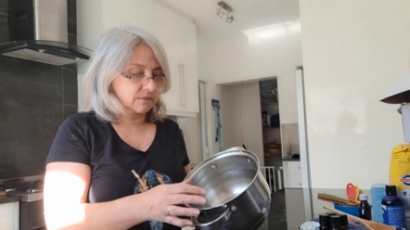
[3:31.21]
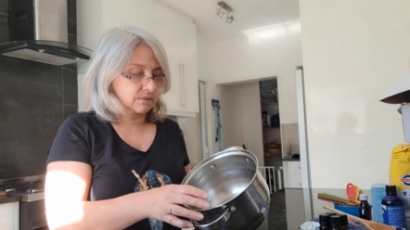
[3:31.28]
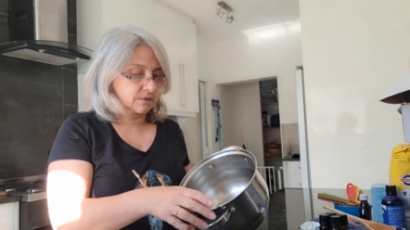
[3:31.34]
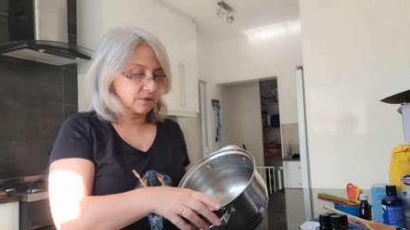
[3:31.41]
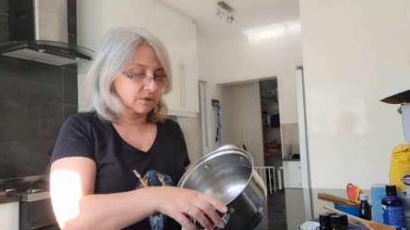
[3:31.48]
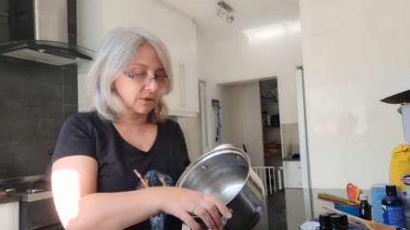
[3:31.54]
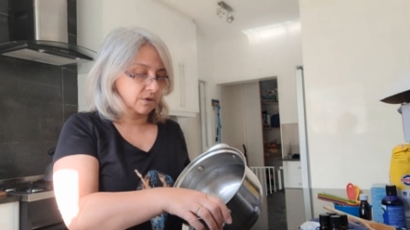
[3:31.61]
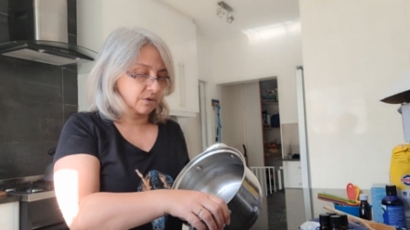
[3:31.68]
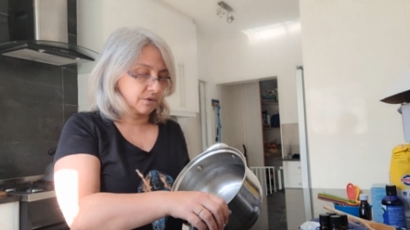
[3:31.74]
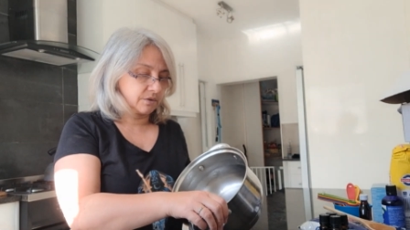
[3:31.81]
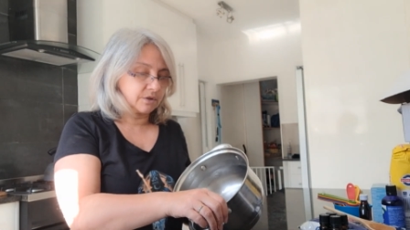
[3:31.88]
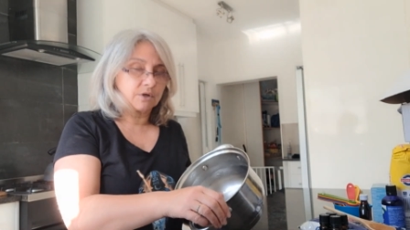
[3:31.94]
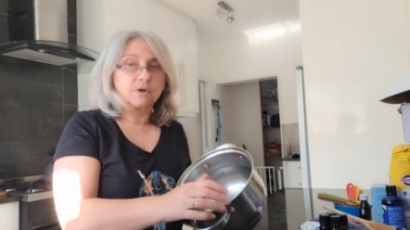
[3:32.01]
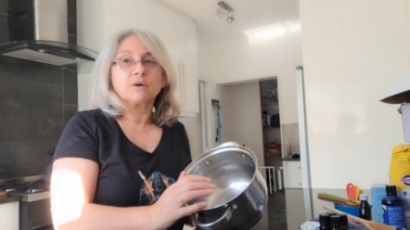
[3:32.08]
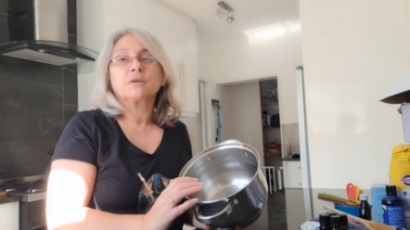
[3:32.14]
So
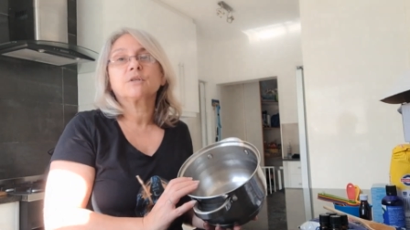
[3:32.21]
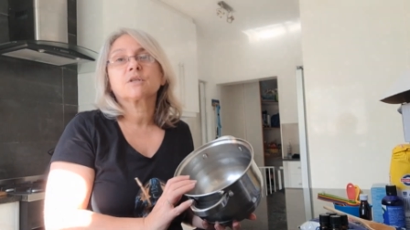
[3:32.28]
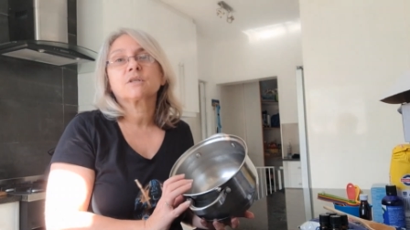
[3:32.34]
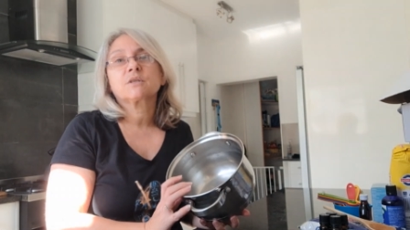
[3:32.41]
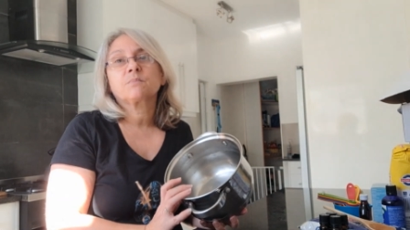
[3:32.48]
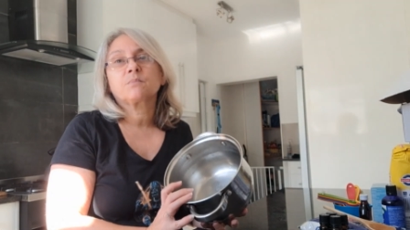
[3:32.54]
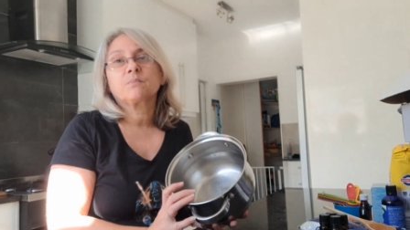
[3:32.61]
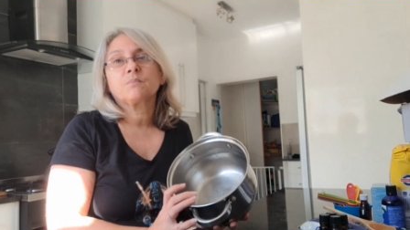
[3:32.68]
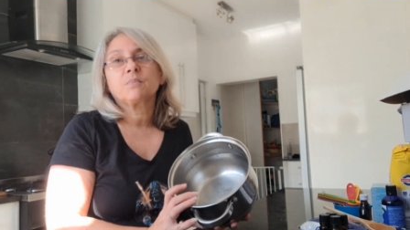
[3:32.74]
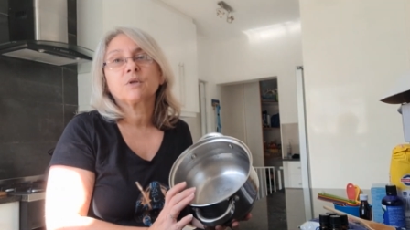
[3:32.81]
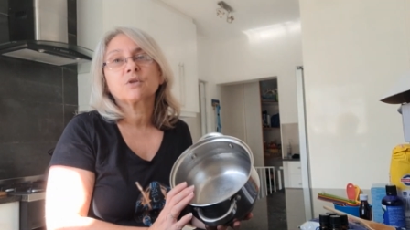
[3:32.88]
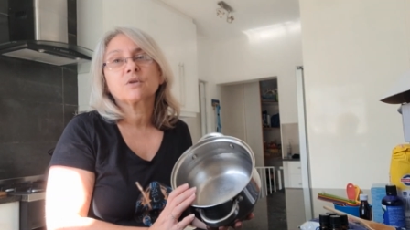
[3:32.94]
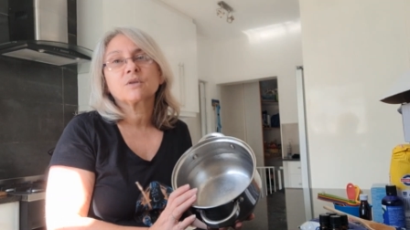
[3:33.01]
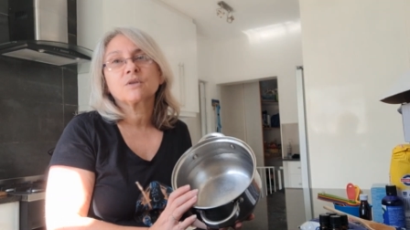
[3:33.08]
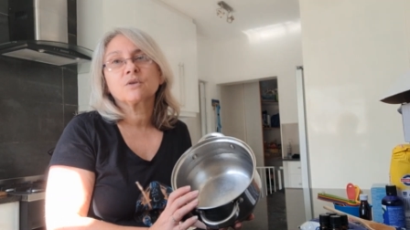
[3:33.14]
yeah, just be
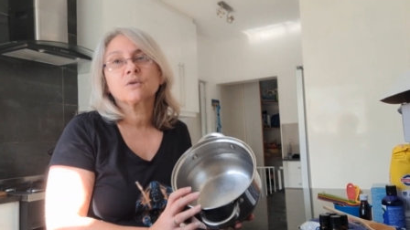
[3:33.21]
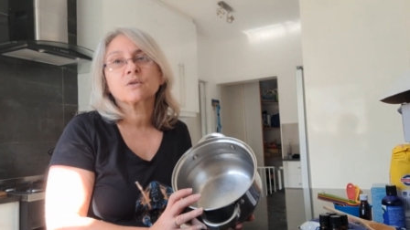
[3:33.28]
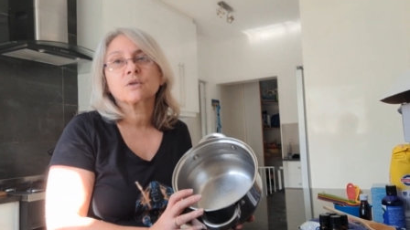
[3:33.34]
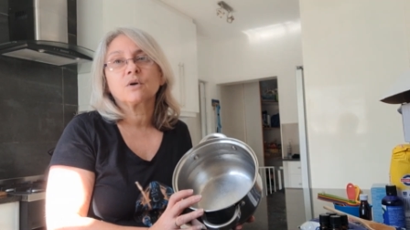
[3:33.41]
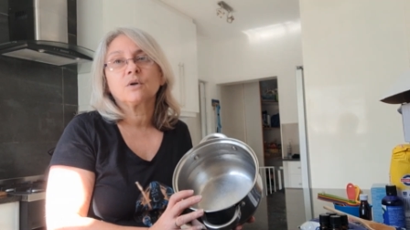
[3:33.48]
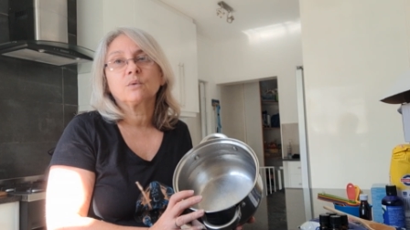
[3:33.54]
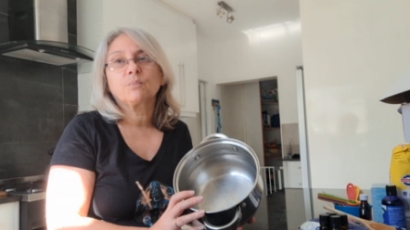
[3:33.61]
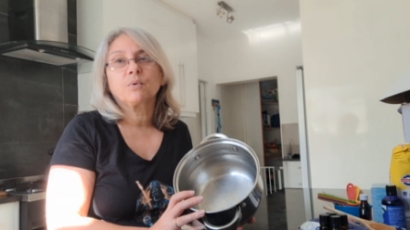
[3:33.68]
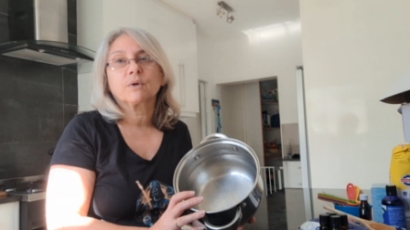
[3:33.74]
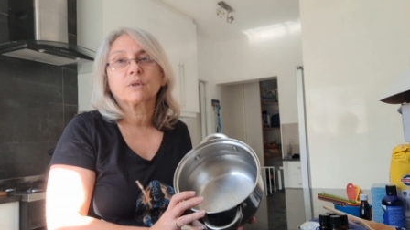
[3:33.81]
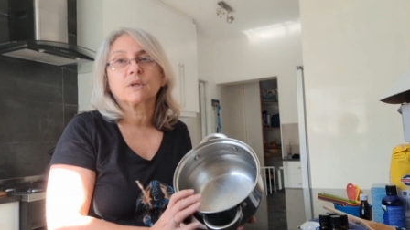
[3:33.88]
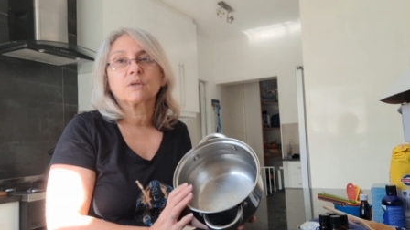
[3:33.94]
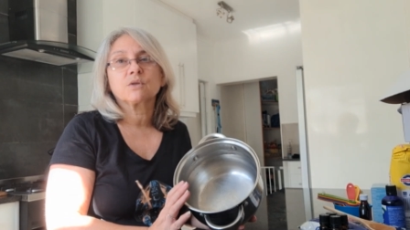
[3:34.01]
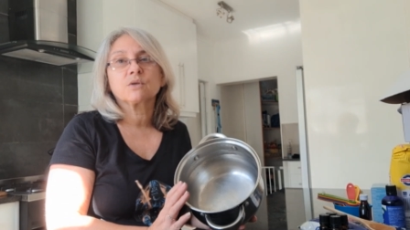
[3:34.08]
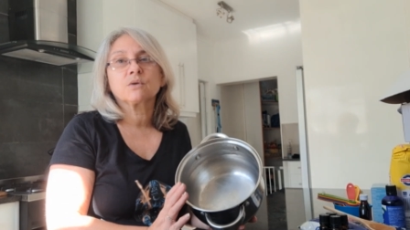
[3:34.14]
sure to use an old pot
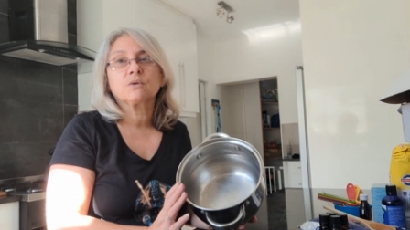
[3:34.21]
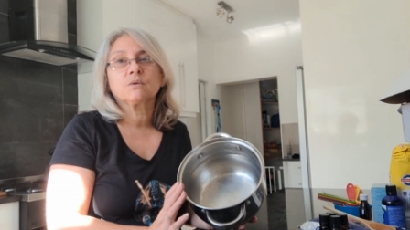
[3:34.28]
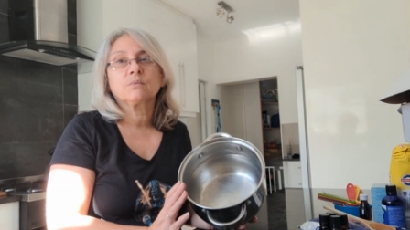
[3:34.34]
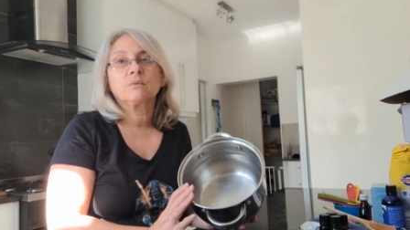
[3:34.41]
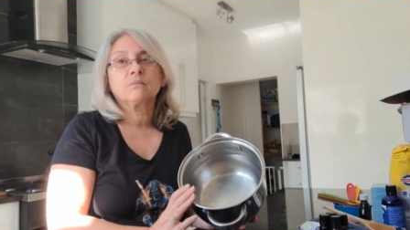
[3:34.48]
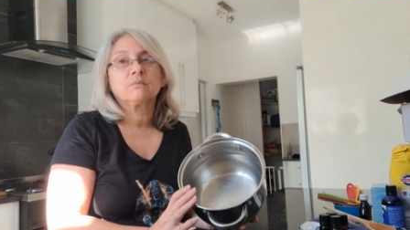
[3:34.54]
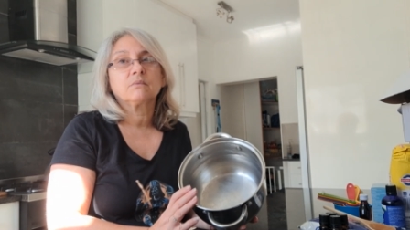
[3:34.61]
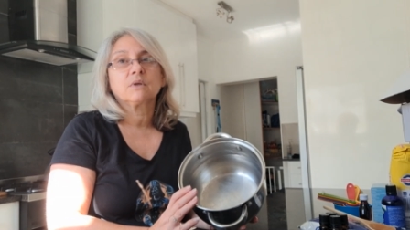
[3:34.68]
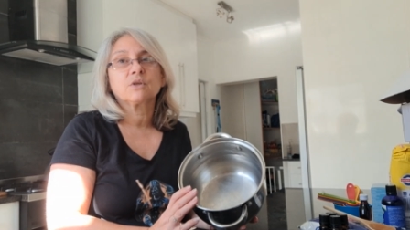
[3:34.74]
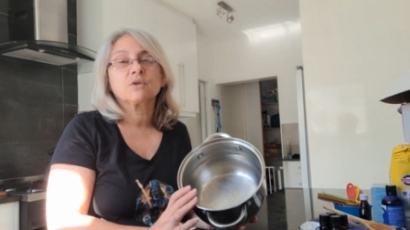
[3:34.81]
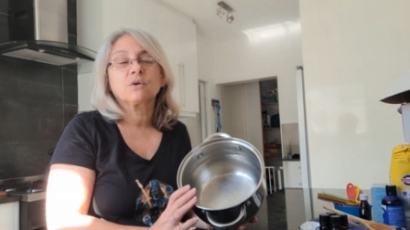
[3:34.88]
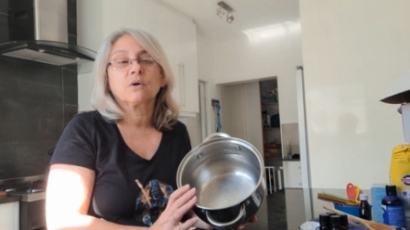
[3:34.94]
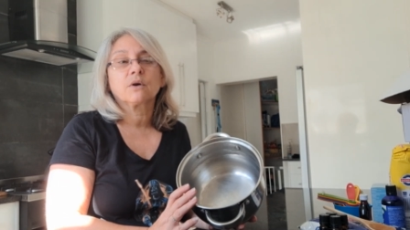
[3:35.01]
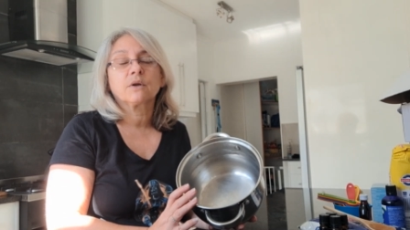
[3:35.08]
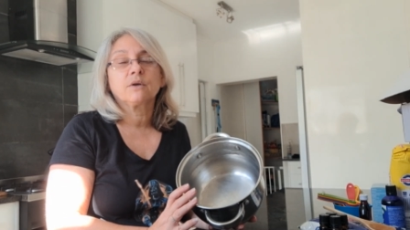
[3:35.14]
that you're
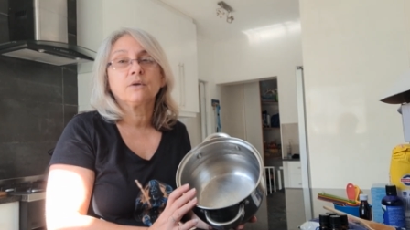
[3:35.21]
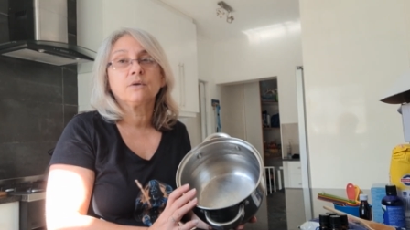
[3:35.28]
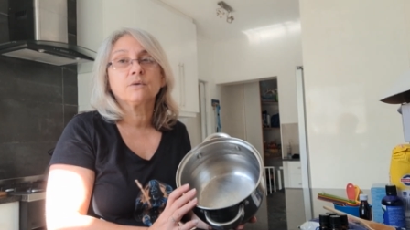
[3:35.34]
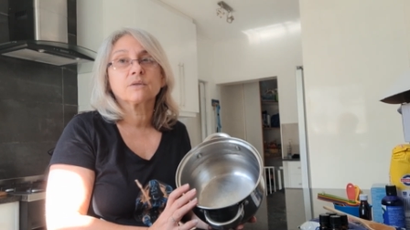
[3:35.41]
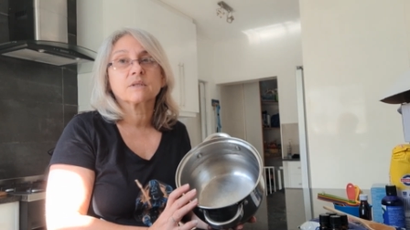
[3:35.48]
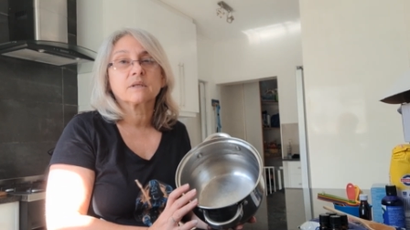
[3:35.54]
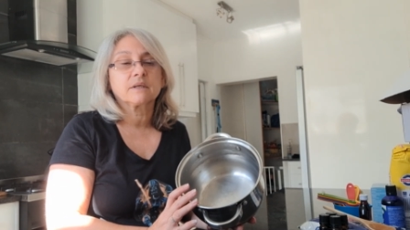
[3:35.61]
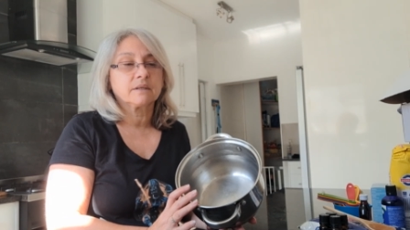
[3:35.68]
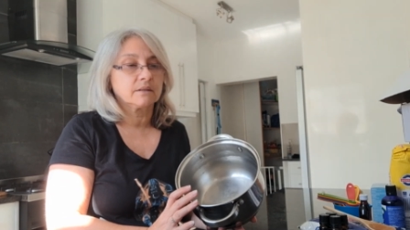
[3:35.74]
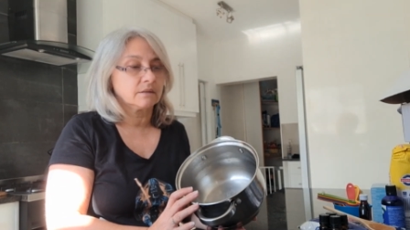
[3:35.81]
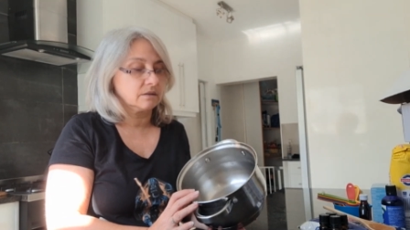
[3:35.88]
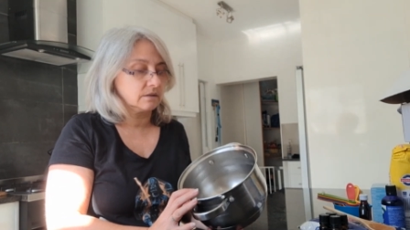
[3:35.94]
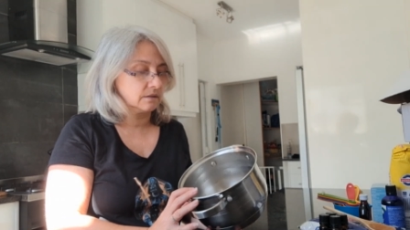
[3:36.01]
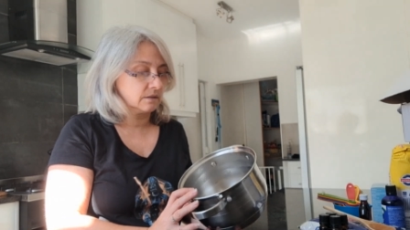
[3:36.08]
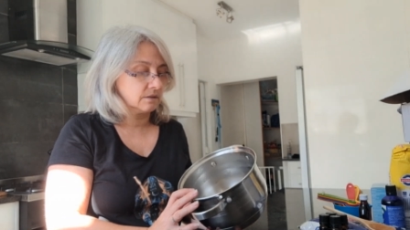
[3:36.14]
not going to use
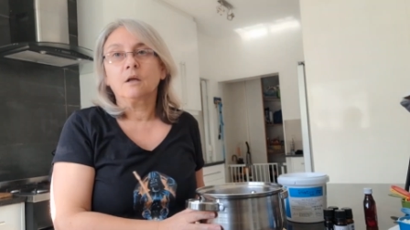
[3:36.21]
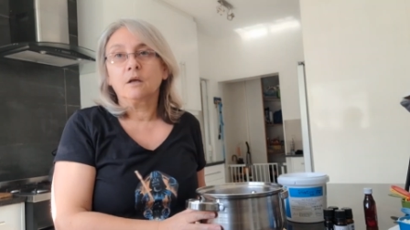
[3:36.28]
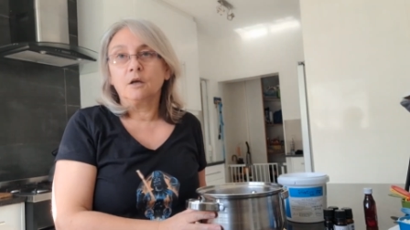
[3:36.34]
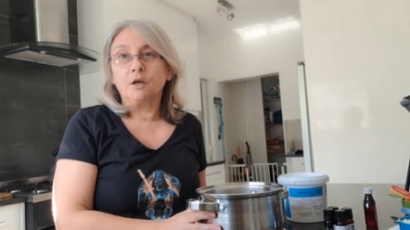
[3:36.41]
again.